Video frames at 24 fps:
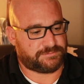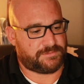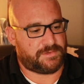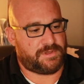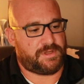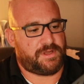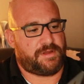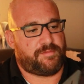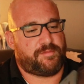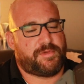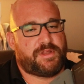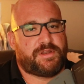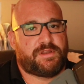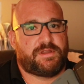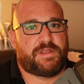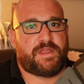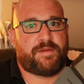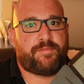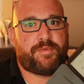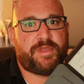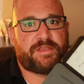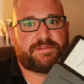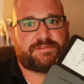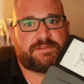All right, but
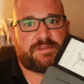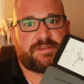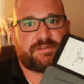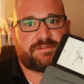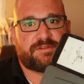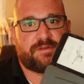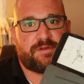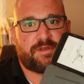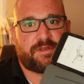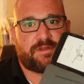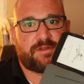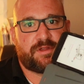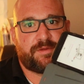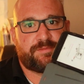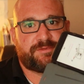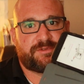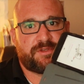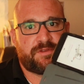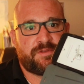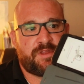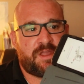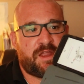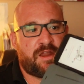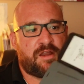yeah, basically, so it
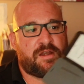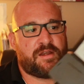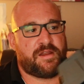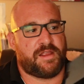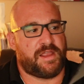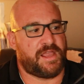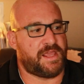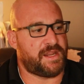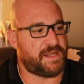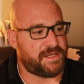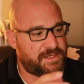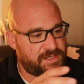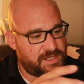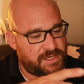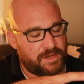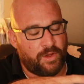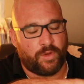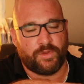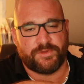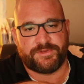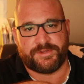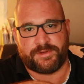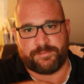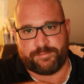clips in there, and it
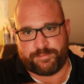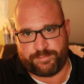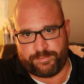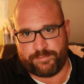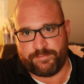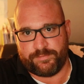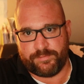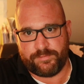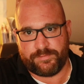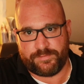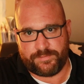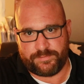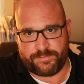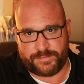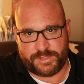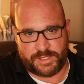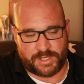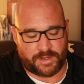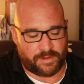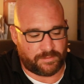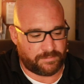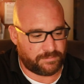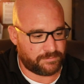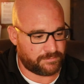holds it,
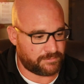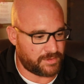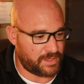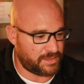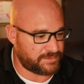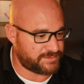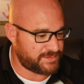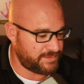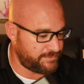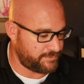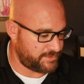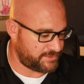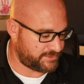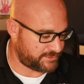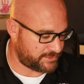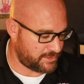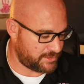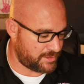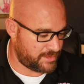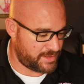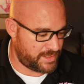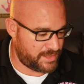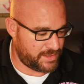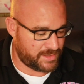you know, relatively
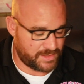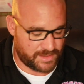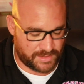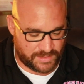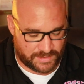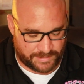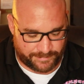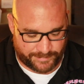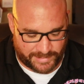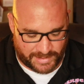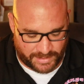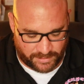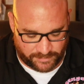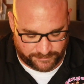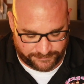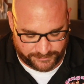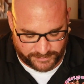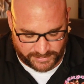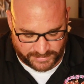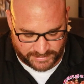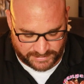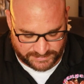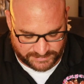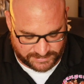sturdy. I don't
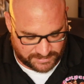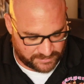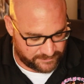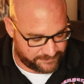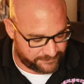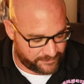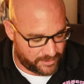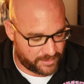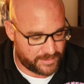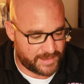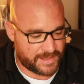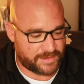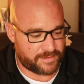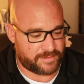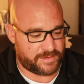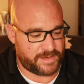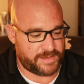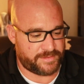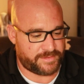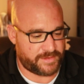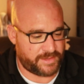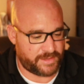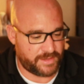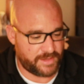feel like it's going to fall out or
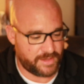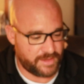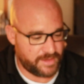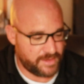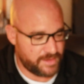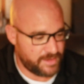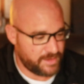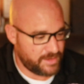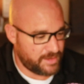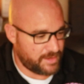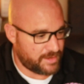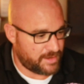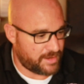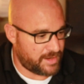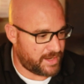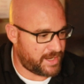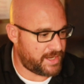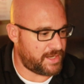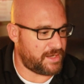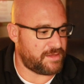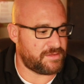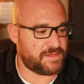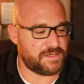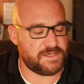anything. All
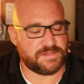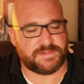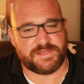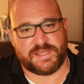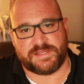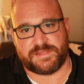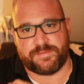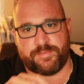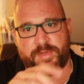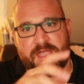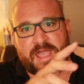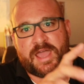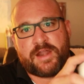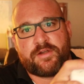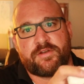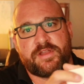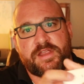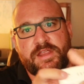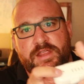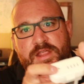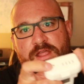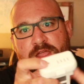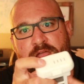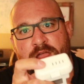right, and then you take the
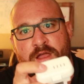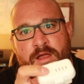battery.